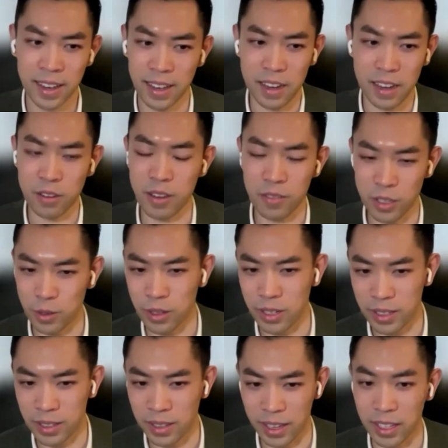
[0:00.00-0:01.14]
and now you have to do it
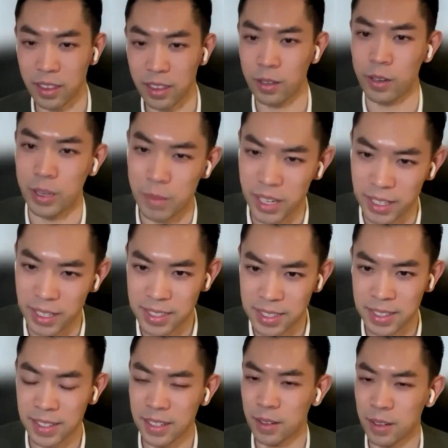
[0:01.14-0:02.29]
in like 30 minutes
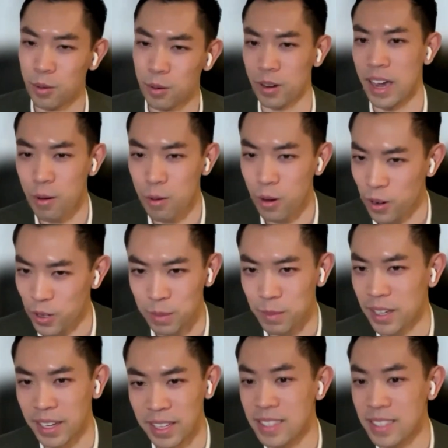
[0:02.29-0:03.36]
or an hour or something.